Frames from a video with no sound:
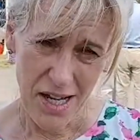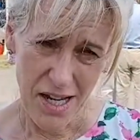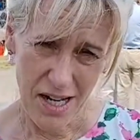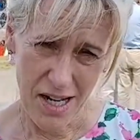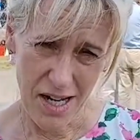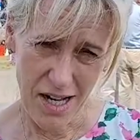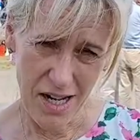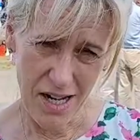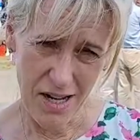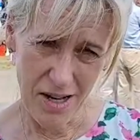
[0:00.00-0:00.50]

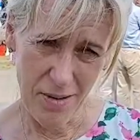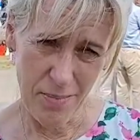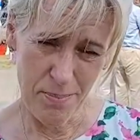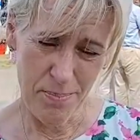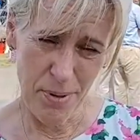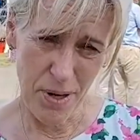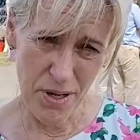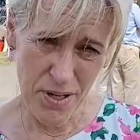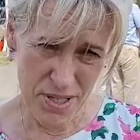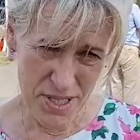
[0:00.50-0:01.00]

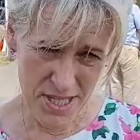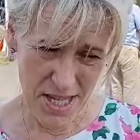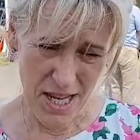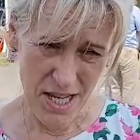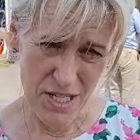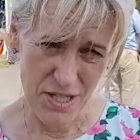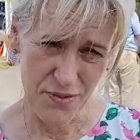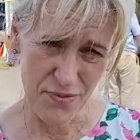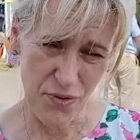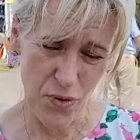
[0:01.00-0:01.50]

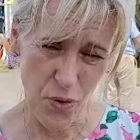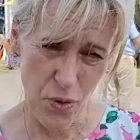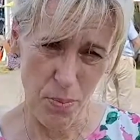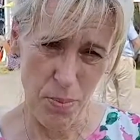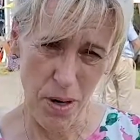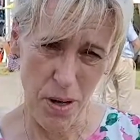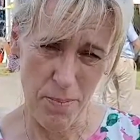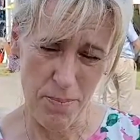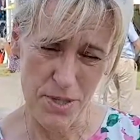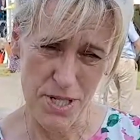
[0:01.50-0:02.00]
process for
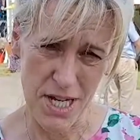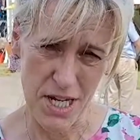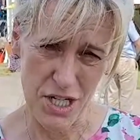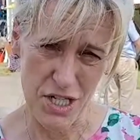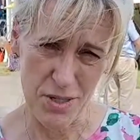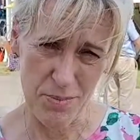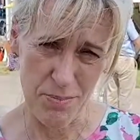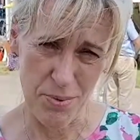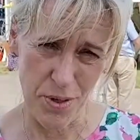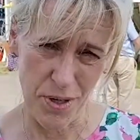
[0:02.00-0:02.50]
plant
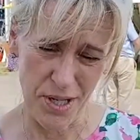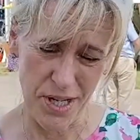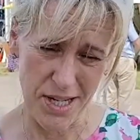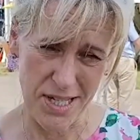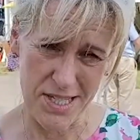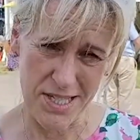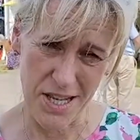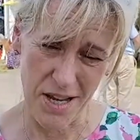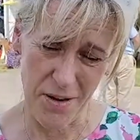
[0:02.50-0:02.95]
protection products.